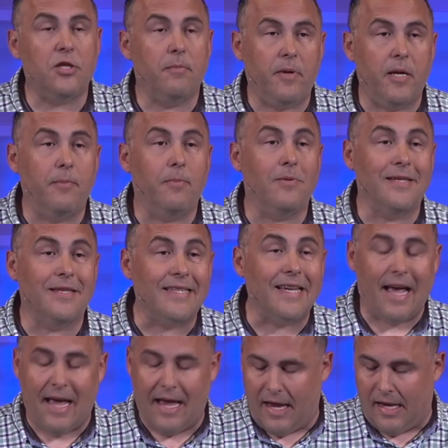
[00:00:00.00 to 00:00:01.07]
people
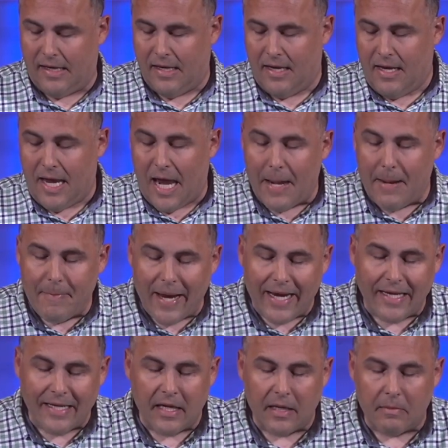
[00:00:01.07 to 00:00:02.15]
designed and
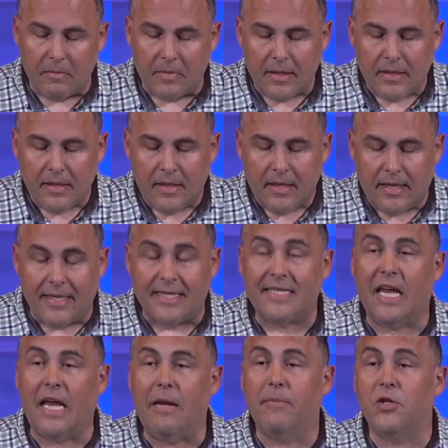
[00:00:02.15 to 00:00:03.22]
made them. And the
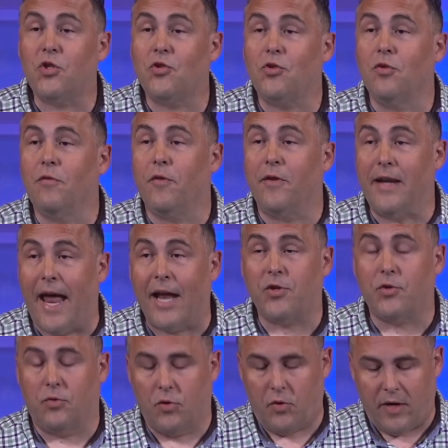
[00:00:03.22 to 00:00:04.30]
same is true for
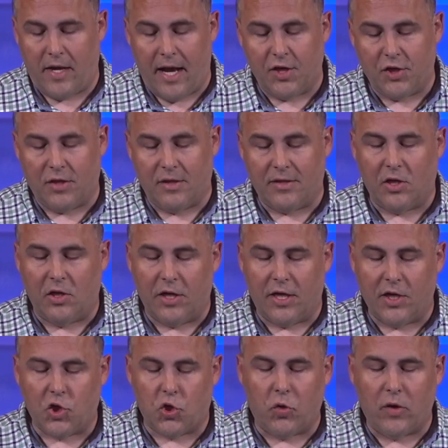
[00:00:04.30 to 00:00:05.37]
natural creation. To look at
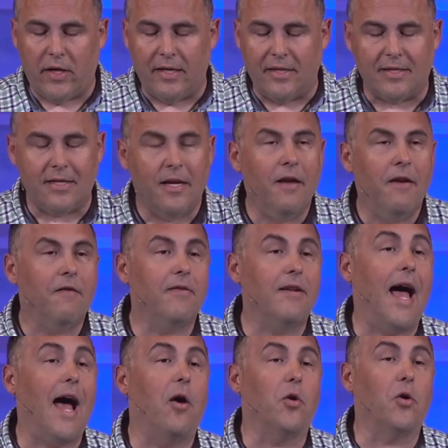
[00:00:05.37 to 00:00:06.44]
trees,
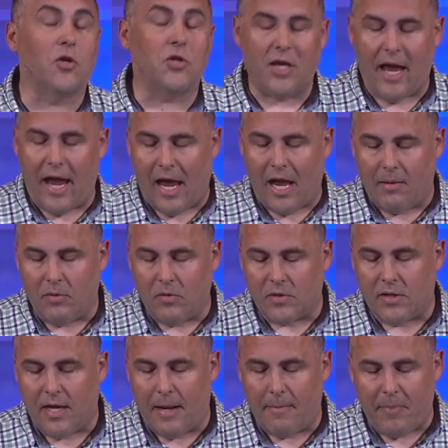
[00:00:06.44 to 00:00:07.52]
flowers, animals,
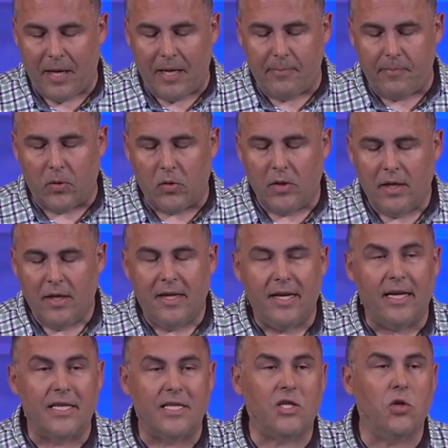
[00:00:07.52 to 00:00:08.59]
and people
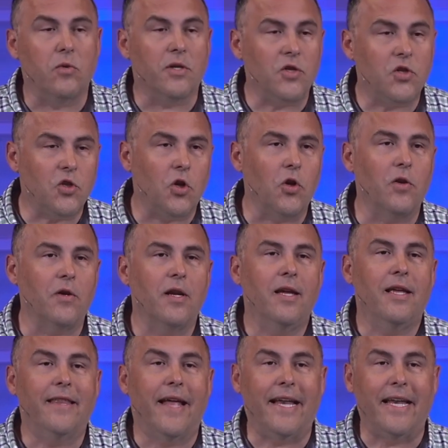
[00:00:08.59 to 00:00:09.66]
is to assert
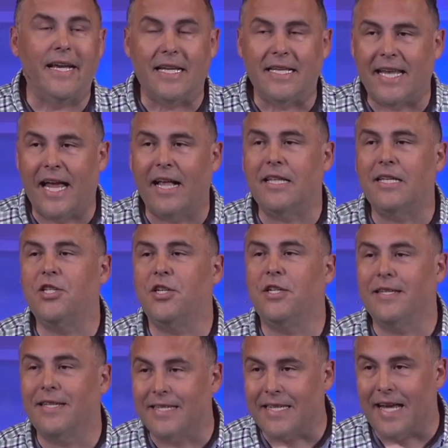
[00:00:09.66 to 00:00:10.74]
that an intelligent
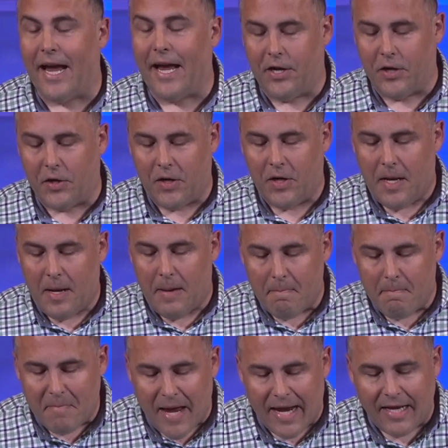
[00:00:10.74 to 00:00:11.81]
designer
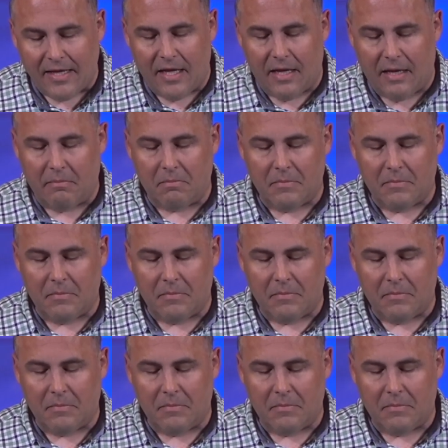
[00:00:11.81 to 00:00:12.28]
made them.